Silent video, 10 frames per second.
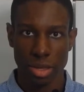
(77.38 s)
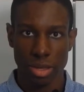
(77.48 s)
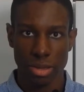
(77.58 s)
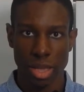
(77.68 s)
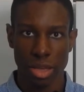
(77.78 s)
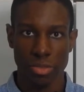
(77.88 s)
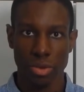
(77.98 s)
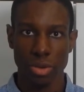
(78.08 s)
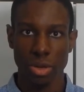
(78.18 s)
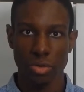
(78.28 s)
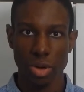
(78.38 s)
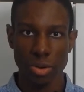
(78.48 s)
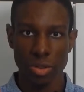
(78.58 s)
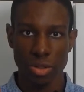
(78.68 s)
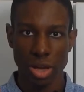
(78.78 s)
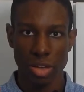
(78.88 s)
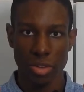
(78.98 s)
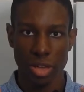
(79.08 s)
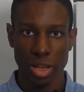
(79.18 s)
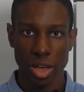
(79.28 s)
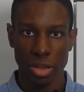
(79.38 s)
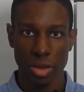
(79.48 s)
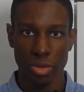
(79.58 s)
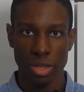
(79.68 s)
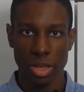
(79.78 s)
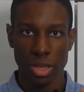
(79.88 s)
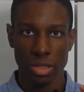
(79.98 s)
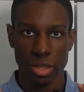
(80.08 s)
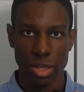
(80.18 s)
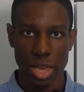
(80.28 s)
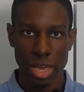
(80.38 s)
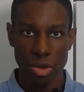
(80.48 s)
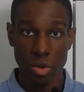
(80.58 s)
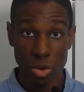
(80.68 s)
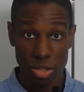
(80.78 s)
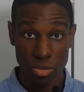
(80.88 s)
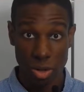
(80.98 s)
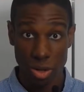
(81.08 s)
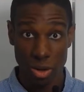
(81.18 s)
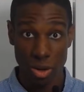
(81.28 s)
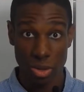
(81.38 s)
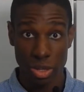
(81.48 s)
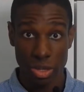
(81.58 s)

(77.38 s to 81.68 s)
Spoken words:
Now, if you're going to work with your avocados today or tomorrow,